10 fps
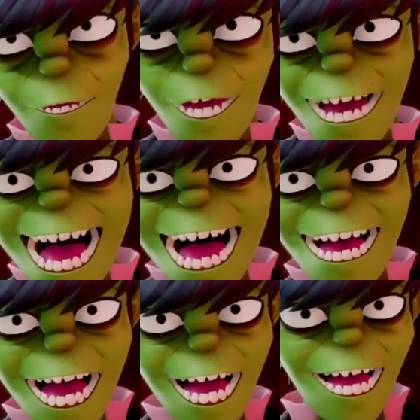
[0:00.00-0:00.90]

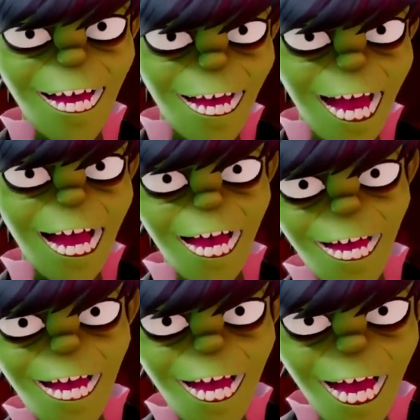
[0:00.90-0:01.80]
Sadly, uh,
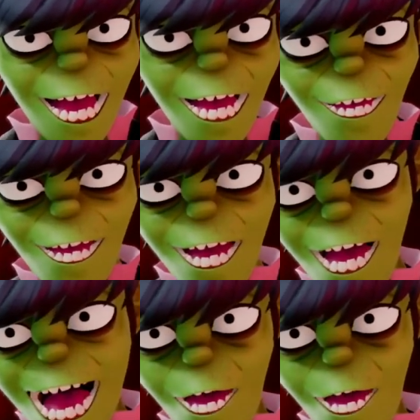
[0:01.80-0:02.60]
those uh,